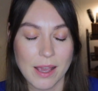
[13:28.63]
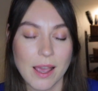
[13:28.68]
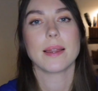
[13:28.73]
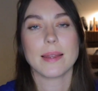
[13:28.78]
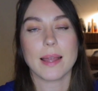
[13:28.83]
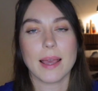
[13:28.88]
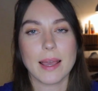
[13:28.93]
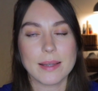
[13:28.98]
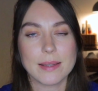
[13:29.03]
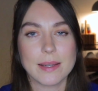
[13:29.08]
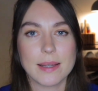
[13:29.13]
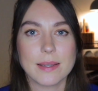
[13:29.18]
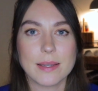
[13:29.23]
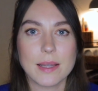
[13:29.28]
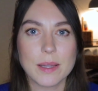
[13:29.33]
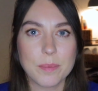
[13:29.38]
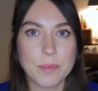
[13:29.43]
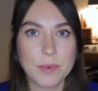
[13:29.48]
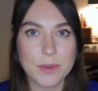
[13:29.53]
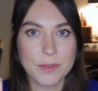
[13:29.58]
And as I
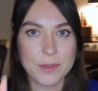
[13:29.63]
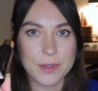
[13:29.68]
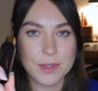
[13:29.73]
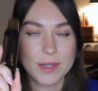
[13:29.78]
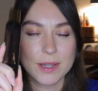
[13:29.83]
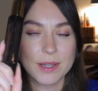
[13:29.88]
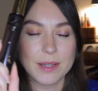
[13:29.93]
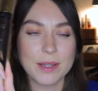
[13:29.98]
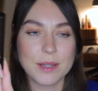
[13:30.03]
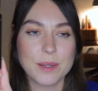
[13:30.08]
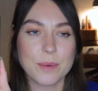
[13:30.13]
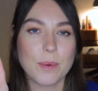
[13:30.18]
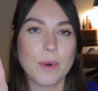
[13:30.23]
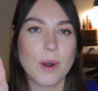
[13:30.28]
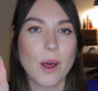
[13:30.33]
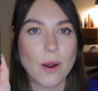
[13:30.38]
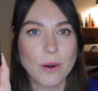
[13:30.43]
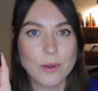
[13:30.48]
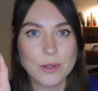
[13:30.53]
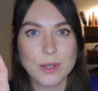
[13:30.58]
said previously, this
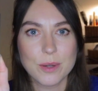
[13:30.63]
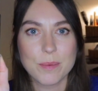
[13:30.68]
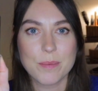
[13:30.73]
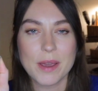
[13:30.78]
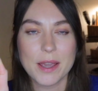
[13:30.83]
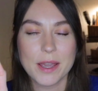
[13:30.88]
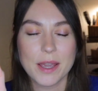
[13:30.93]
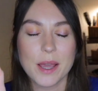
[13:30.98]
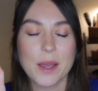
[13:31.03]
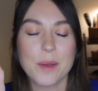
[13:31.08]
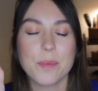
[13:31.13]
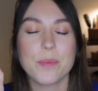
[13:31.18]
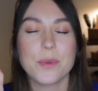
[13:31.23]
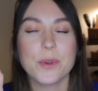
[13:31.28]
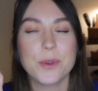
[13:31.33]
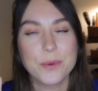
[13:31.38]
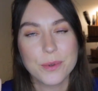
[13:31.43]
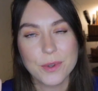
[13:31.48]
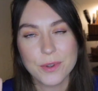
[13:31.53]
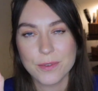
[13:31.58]
will also make a
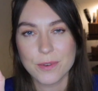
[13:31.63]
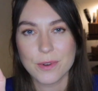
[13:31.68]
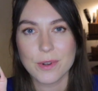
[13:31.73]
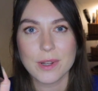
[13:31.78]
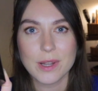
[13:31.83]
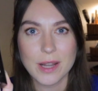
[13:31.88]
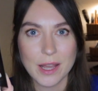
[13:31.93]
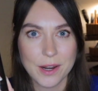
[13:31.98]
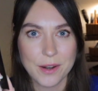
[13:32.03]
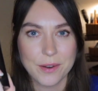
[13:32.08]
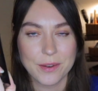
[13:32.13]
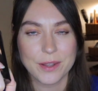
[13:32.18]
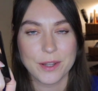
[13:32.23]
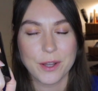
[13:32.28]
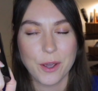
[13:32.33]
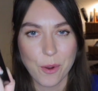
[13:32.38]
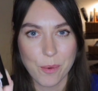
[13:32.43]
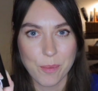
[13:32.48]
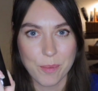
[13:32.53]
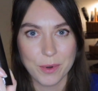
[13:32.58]
beautiful layering
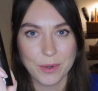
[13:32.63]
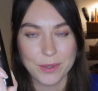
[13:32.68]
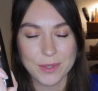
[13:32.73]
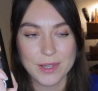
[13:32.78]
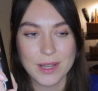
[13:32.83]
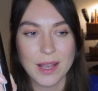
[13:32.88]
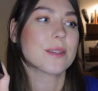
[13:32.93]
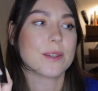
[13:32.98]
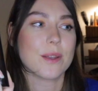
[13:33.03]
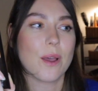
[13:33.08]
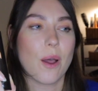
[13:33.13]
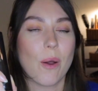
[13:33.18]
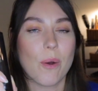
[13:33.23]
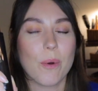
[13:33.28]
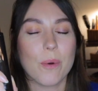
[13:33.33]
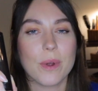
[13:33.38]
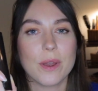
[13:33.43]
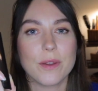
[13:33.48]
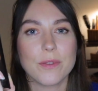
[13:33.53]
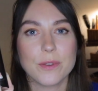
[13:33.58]
combos.
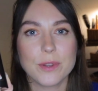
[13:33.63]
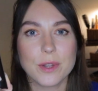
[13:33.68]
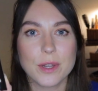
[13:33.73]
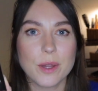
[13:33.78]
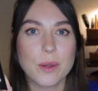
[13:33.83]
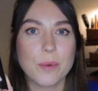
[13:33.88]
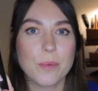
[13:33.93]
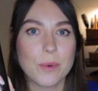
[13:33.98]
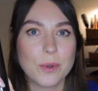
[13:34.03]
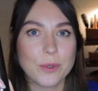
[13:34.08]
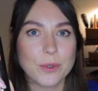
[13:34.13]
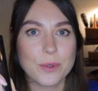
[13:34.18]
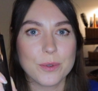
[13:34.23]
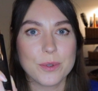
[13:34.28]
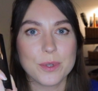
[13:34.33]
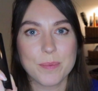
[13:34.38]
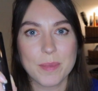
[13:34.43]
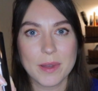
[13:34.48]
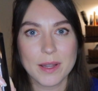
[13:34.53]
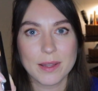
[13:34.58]
So if you didn't want to
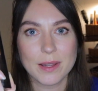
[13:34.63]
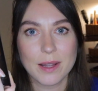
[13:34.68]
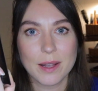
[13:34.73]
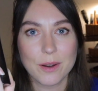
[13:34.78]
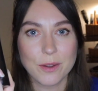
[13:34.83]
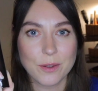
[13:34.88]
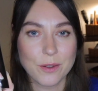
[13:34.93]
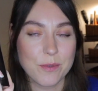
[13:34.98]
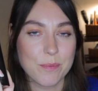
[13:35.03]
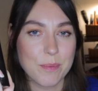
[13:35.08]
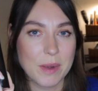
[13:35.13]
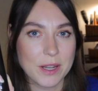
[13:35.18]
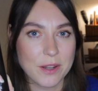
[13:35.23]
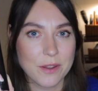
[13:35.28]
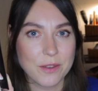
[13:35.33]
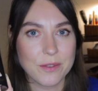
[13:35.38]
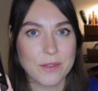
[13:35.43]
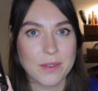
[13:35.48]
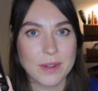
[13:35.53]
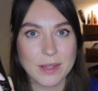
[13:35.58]
spend a lot of money
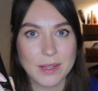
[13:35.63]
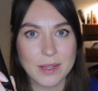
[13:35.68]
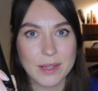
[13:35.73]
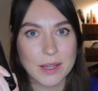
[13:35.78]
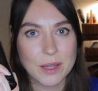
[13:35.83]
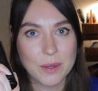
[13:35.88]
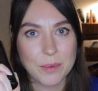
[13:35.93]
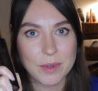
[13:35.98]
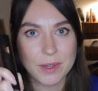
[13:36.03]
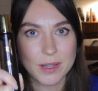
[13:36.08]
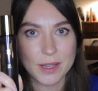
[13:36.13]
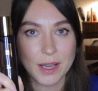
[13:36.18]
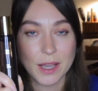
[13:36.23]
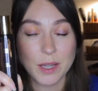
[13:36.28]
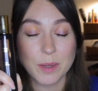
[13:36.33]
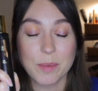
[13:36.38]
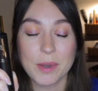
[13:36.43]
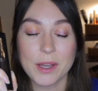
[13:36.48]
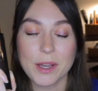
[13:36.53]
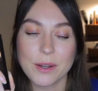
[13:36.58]
on Vanilla
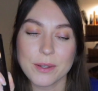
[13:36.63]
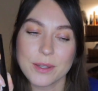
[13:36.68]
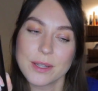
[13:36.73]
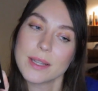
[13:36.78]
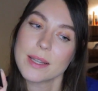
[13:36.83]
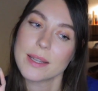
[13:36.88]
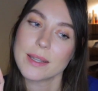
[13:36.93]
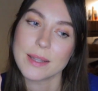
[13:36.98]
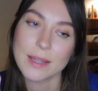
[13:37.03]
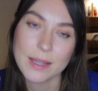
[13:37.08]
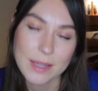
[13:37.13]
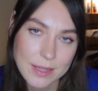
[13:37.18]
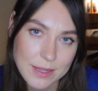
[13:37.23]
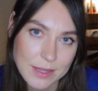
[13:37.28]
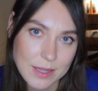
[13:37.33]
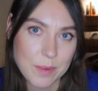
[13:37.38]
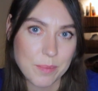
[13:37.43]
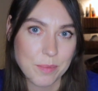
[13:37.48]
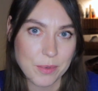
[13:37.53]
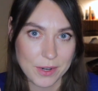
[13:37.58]
28 because it
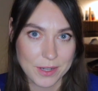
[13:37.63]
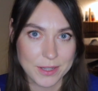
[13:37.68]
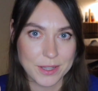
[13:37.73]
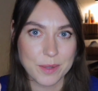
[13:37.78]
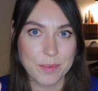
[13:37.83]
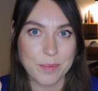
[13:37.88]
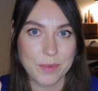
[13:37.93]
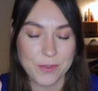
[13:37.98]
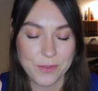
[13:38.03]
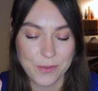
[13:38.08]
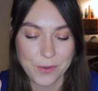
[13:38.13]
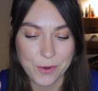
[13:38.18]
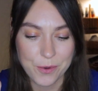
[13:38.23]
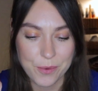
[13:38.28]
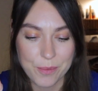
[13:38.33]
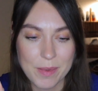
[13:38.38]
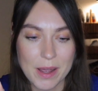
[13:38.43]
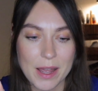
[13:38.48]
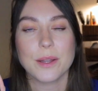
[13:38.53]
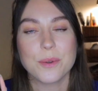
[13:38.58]
is a pricey
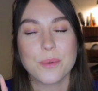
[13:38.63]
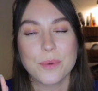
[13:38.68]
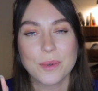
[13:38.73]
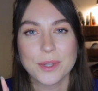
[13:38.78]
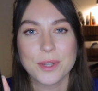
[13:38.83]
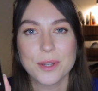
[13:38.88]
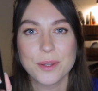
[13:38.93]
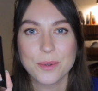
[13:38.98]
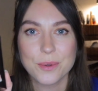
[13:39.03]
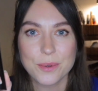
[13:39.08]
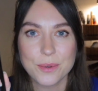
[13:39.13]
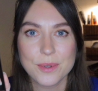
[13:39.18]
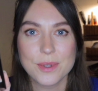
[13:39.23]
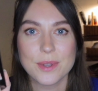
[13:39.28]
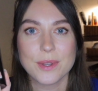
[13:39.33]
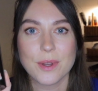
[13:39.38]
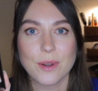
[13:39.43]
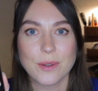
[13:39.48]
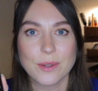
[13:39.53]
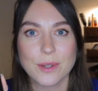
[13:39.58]
perfume and you wanted to use
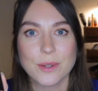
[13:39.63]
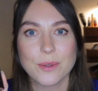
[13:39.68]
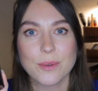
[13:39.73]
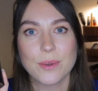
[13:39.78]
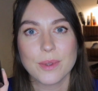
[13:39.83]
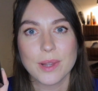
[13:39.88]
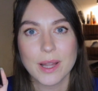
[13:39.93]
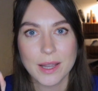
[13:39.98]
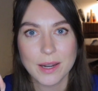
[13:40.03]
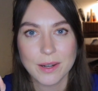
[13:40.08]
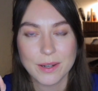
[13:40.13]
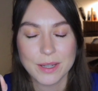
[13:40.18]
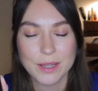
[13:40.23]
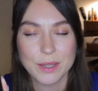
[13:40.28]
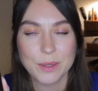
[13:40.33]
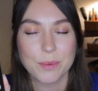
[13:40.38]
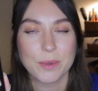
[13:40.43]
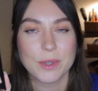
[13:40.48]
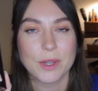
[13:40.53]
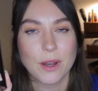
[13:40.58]
it only to layer
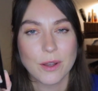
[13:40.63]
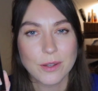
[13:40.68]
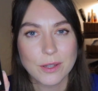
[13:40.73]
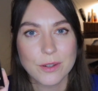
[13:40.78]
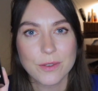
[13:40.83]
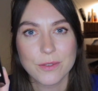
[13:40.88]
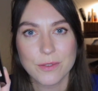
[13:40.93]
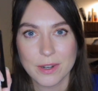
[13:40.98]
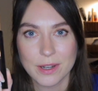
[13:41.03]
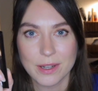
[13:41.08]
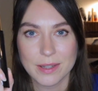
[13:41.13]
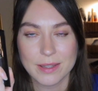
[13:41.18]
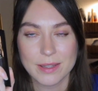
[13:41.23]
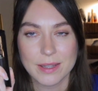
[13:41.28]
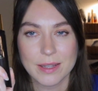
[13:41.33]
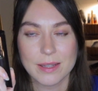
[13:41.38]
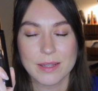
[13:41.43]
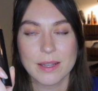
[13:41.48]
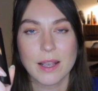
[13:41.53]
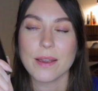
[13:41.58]
it with other
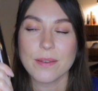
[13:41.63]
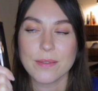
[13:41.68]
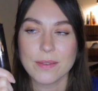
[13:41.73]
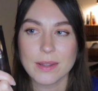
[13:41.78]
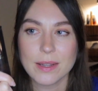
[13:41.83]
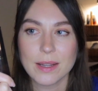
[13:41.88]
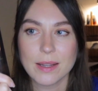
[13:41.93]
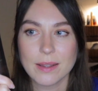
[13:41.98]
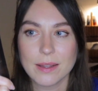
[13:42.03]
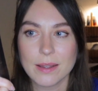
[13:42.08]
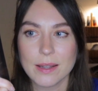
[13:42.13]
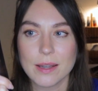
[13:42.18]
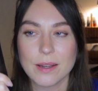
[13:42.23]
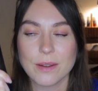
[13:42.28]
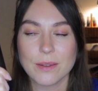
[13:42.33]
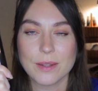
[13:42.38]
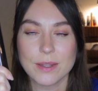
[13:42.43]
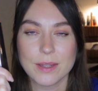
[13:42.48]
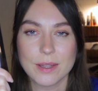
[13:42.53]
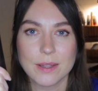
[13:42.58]
fragrances, definitely
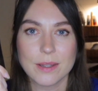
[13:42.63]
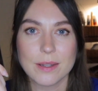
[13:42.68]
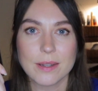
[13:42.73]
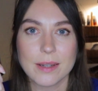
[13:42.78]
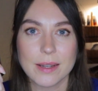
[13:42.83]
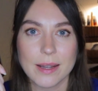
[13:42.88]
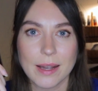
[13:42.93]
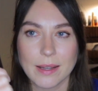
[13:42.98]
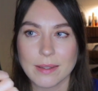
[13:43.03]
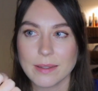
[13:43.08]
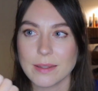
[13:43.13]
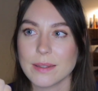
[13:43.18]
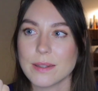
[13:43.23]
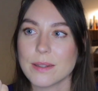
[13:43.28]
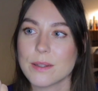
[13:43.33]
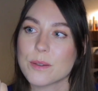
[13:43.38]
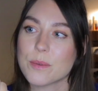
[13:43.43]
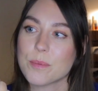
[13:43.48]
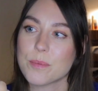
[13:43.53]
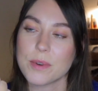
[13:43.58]
consider getting
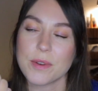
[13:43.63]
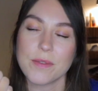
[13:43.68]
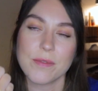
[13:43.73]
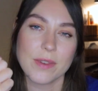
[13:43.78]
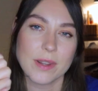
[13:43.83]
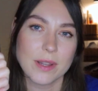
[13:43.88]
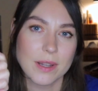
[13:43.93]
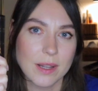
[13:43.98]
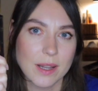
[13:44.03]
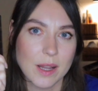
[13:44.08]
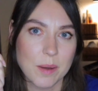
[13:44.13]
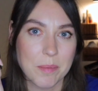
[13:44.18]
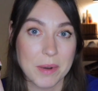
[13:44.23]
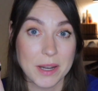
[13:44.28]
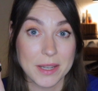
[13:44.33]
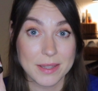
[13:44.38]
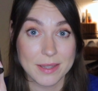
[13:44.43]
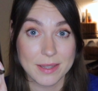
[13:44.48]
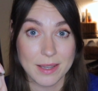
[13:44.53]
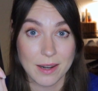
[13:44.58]
Supreme Vanilla
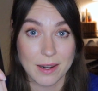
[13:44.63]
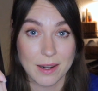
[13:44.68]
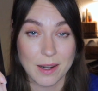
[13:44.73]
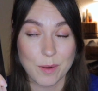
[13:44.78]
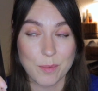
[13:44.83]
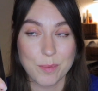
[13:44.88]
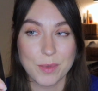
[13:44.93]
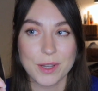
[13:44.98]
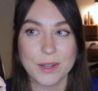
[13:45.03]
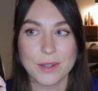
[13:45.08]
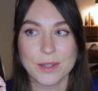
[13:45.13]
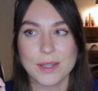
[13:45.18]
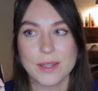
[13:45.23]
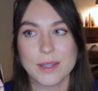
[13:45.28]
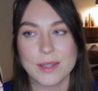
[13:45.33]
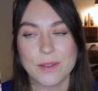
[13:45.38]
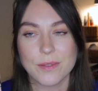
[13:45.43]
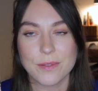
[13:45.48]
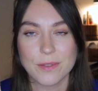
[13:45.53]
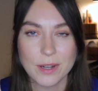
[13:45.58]
by Zara because
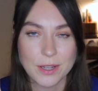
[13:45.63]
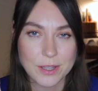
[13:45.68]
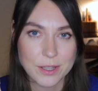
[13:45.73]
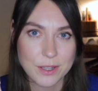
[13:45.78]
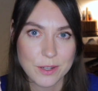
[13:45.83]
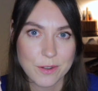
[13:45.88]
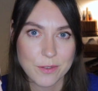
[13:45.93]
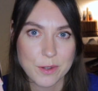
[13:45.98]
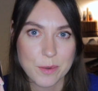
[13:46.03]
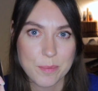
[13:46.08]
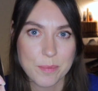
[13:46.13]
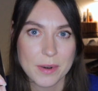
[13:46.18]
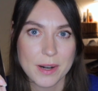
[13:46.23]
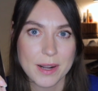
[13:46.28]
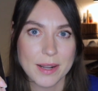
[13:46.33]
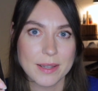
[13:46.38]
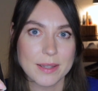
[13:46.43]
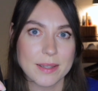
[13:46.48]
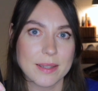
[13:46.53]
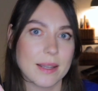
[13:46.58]
it's a fraction of the
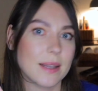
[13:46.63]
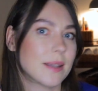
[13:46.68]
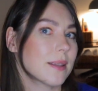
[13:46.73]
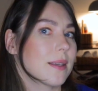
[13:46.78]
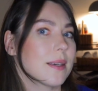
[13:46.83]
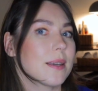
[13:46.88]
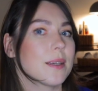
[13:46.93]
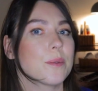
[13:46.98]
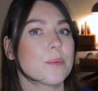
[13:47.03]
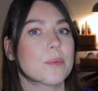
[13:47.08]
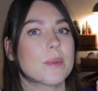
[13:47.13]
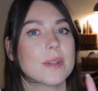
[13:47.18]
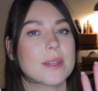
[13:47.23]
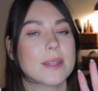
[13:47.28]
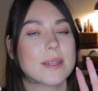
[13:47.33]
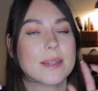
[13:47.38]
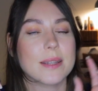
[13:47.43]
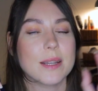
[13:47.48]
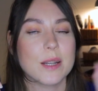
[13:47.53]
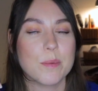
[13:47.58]
price and it will
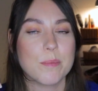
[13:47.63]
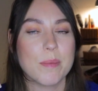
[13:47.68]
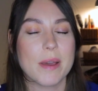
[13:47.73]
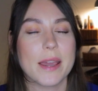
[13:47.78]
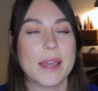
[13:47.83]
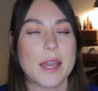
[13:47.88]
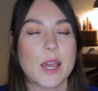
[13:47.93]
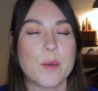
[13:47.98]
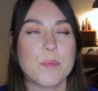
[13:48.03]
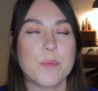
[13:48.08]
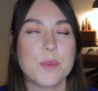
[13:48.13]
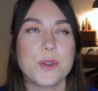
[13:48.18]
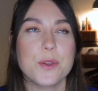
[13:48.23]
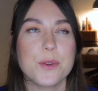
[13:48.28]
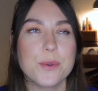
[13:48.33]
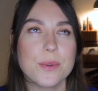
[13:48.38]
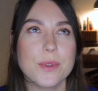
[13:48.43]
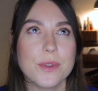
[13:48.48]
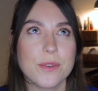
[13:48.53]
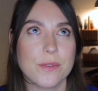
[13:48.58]
still make a
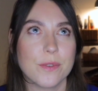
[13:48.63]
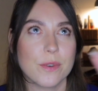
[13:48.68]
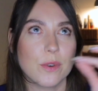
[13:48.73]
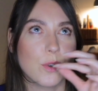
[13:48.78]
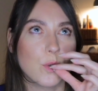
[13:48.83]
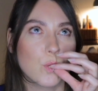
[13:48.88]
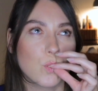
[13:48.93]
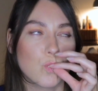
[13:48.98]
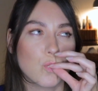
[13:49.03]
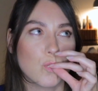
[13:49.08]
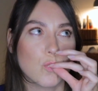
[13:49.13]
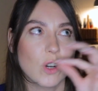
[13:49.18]
beautiful